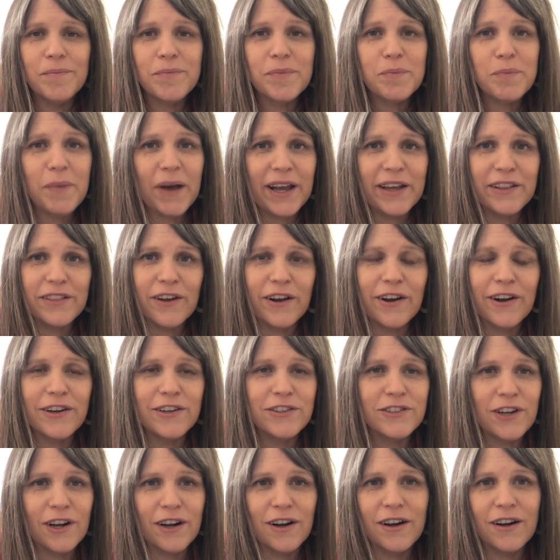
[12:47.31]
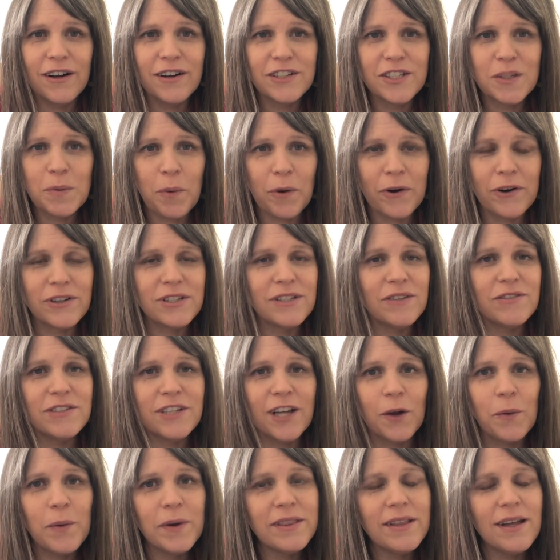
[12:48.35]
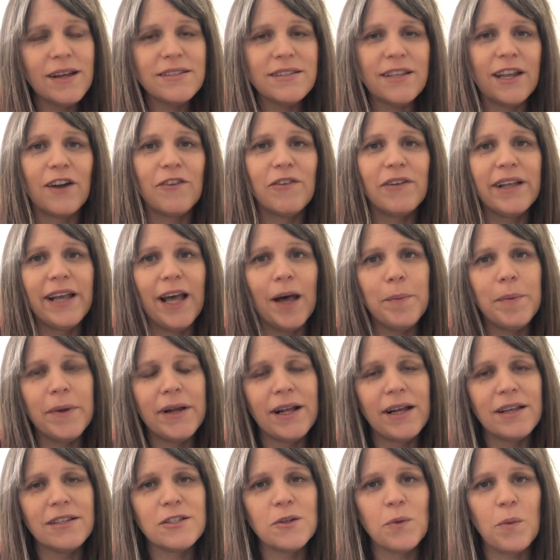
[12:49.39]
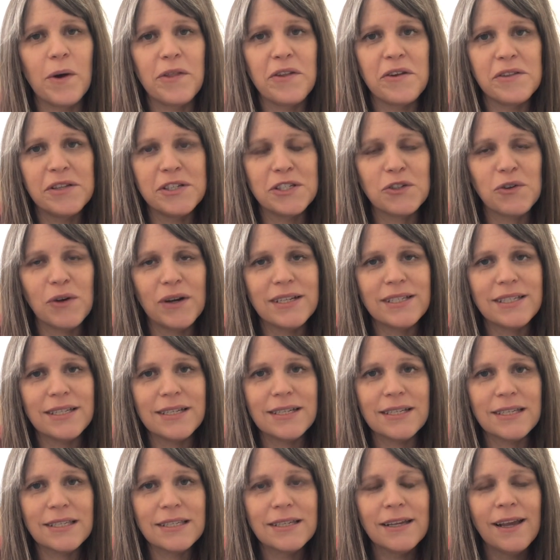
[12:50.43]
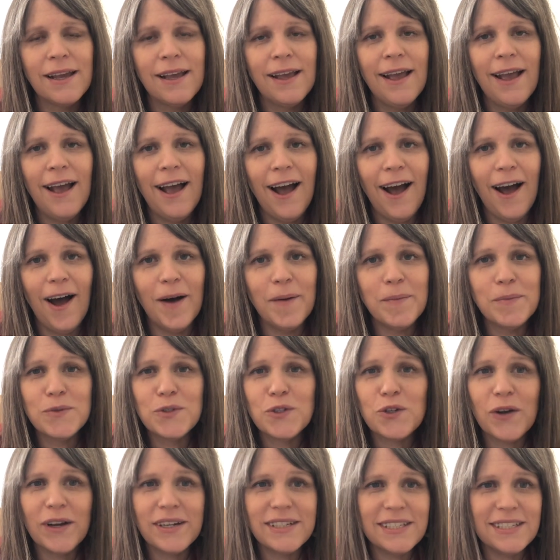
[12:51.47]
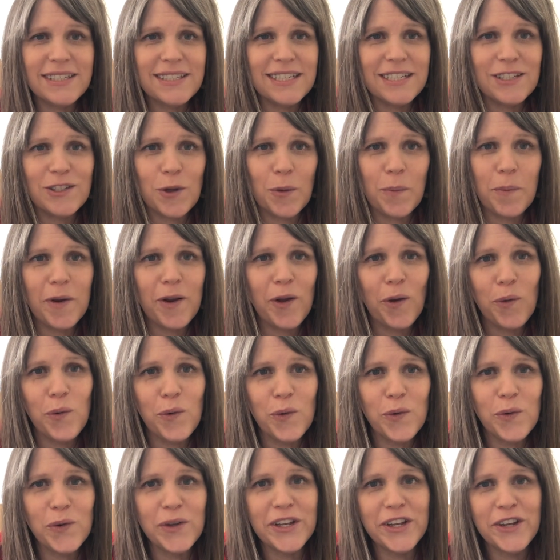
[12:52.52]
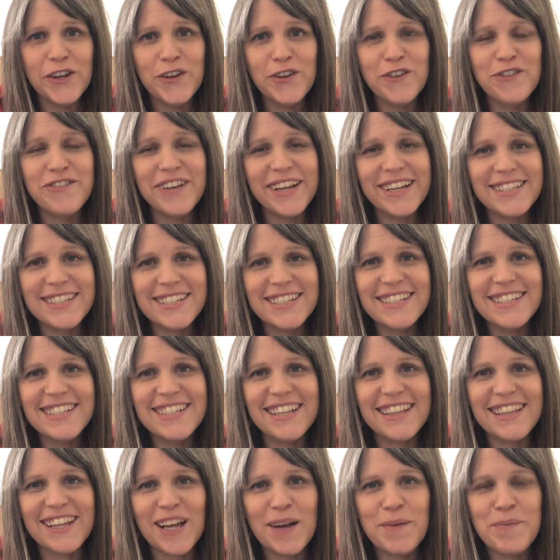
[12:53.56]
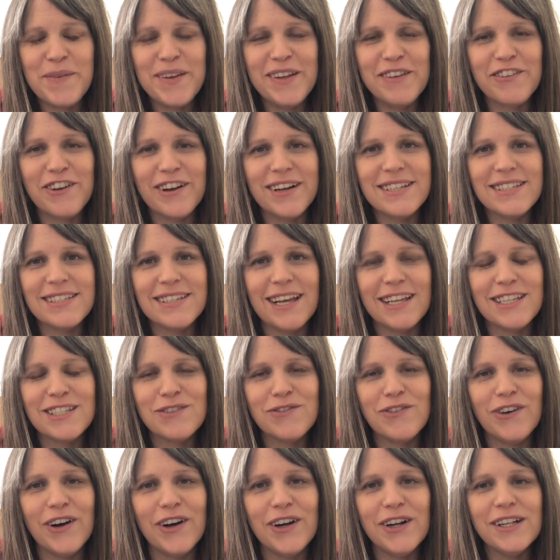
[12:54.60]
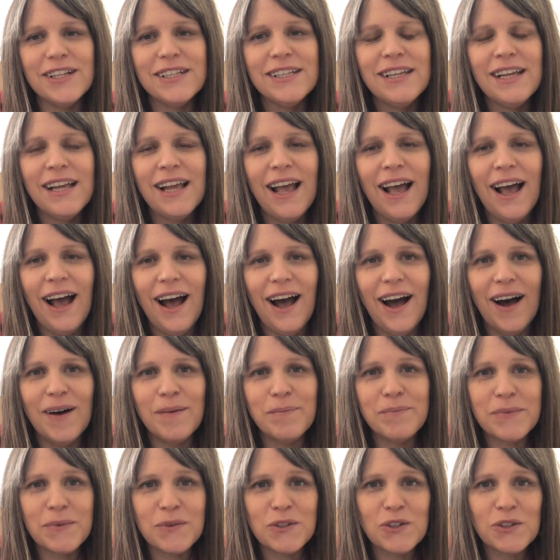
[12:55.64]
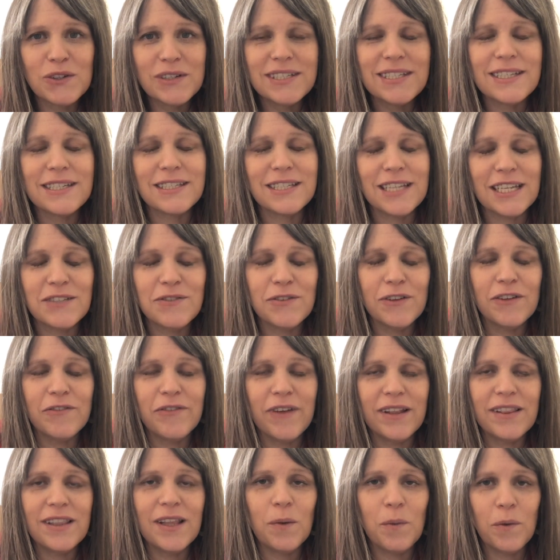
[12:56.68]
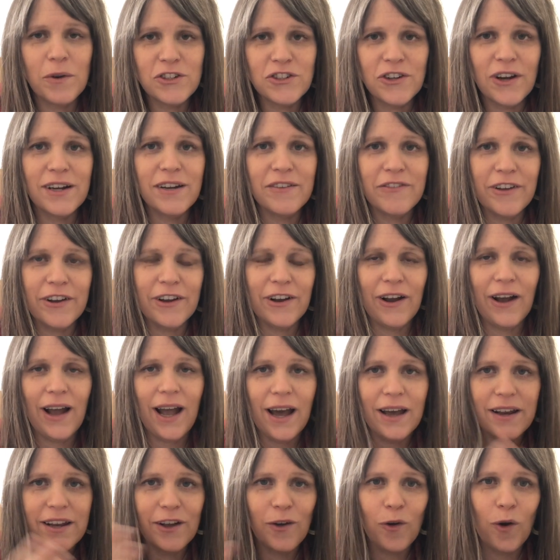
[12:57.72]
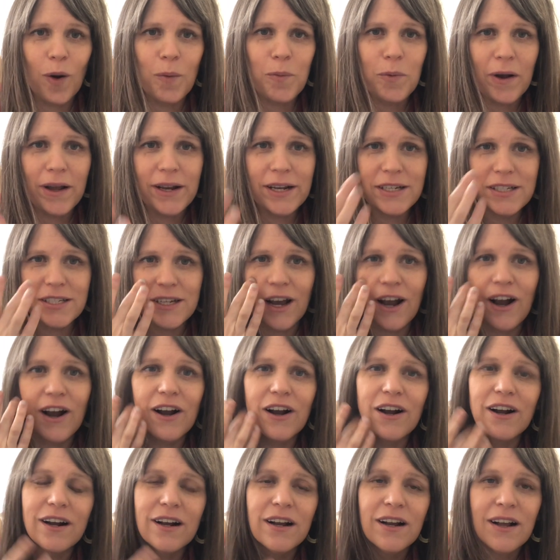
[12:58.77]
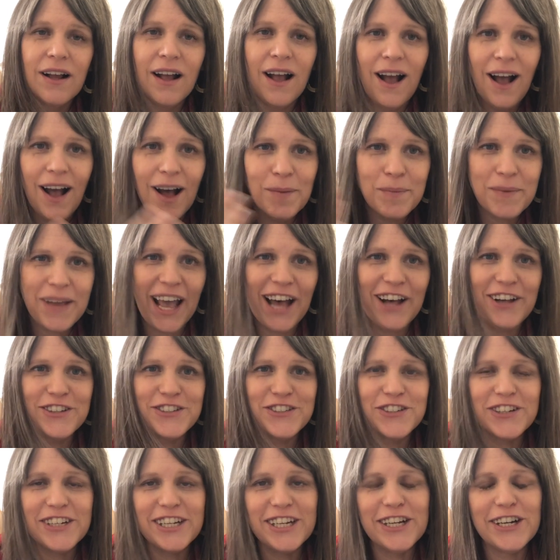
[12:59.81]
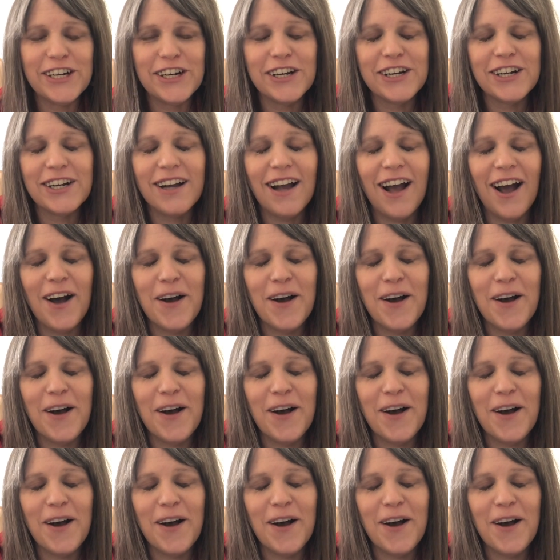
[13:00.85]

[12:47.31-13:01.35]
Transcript: by and large, our supporters have stuck with us and are really helping us to weather this crisis. It's great to see so many old and new faces at the Company of Grace last fall. It was a really successful event that we're trying to figure out how to incorporate into our calendar year,